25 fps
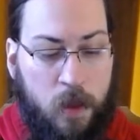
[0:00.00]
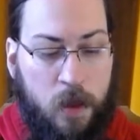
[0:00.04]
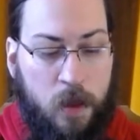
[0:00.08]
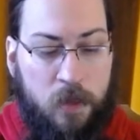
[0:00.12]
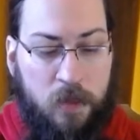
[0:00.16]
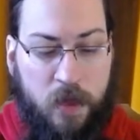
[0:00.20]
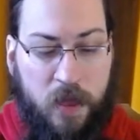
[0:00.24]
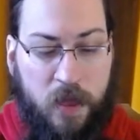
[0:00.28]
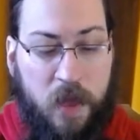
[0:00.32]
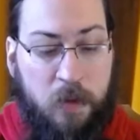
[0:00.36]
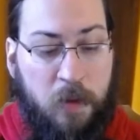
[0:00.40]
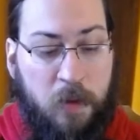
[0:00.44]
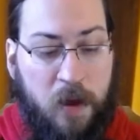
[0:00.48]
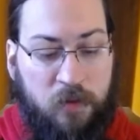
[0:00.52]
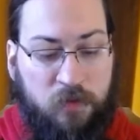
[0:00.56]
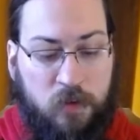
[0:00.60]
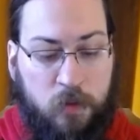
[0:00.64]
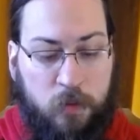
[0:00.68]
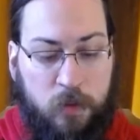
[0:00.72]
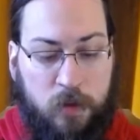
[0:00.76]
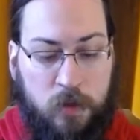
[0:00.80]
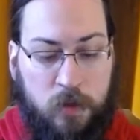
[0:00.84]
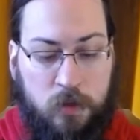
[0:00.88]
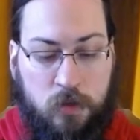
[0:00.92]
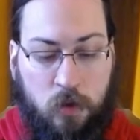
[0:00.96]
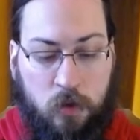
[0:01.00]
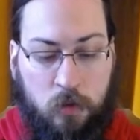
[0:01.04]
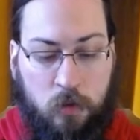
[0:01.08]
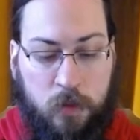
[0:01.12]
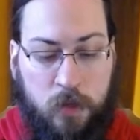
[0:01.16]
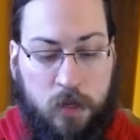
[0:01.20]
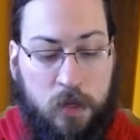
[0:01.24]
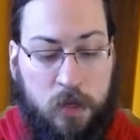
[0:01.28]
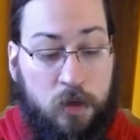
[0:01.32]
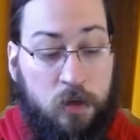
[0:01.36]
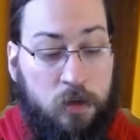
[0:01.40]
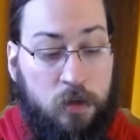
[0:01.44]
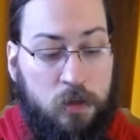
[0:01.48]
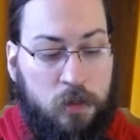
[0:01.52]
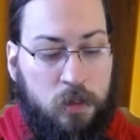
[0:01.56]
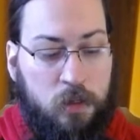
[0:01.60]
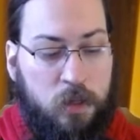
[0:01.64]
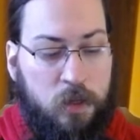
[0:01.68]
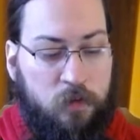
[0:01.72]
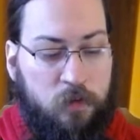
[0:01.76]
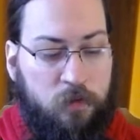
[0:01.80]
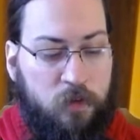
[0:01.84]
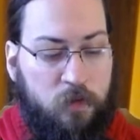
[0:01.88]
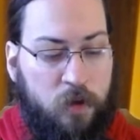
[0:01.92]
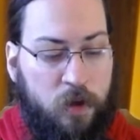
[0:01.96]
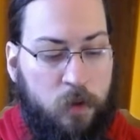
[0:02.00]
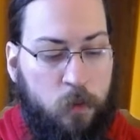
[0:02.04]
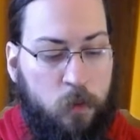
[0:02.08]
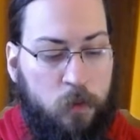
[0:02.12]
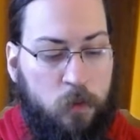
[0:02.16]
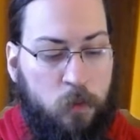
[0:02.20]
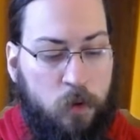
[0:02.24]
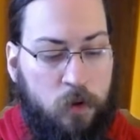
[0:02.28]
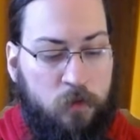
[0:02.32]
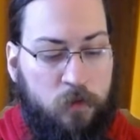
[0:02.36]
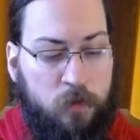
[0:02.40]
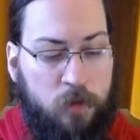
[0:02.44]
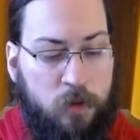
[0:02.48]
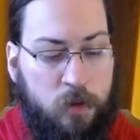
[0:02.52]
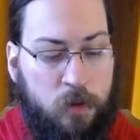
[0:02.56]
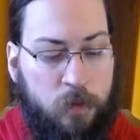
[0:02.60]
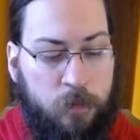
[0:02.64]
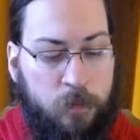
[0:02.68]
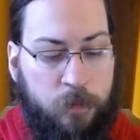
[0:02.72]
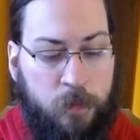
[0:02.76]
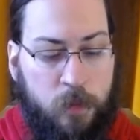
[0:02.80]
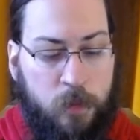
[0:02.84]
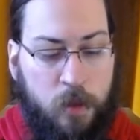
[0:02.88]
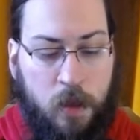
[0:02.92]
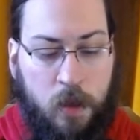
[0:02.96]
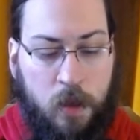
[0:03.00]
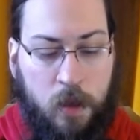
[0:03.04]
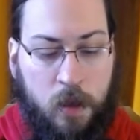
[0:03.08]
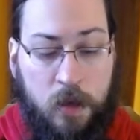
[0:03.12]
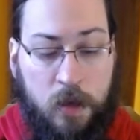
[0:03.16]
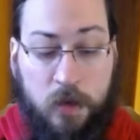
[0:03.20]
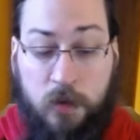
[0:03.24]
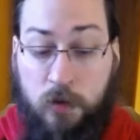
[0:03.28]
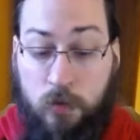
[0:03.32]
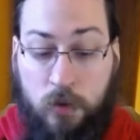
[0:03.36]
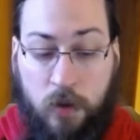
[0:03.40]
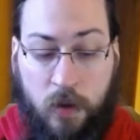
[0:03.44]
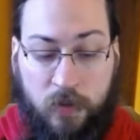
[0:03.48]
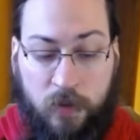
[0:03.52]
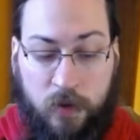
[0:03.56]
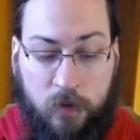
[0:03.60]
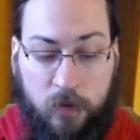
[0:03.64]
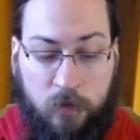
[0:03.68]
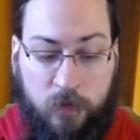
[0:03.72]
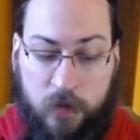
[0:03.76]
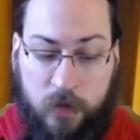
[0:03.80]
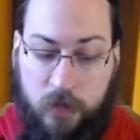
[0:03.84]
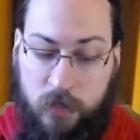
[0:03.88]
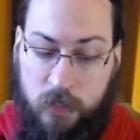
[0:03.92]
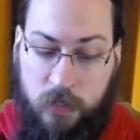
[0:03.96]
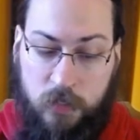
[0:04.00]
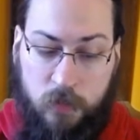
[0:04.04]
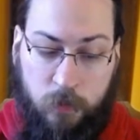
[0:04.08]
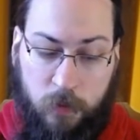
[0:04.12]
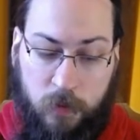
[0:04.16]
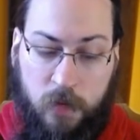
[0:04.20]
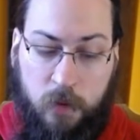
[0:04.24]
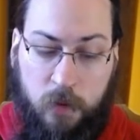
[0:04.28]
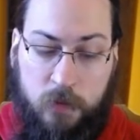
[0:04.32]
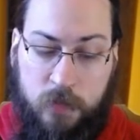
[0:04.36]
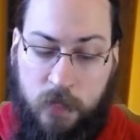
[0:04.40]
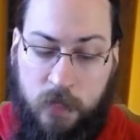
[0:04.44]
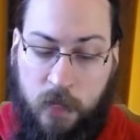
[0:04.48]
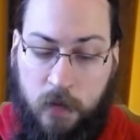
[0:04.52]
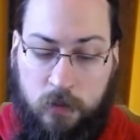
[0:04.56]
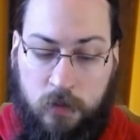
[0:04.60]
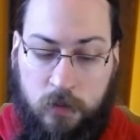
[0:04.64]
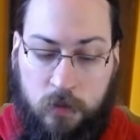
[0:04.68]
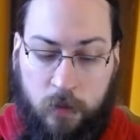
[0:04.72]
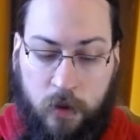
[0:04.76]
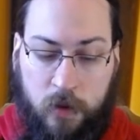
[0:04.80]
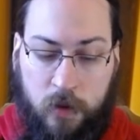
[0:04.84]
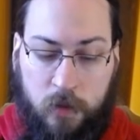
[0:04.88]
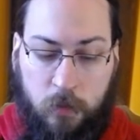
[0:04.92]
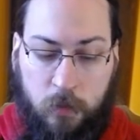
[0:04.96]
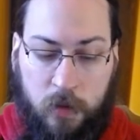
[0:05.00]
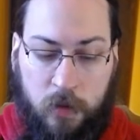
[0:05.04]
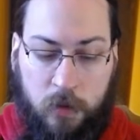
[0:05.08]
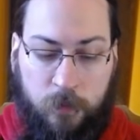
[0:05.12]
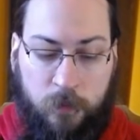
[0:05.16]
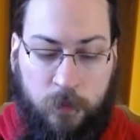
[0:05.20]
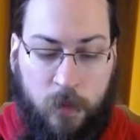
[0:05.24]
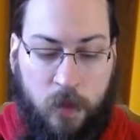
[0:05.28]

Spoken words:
They came after me and told me he could live if I would work for them. He knew nothing of this, but he was allowed to write me.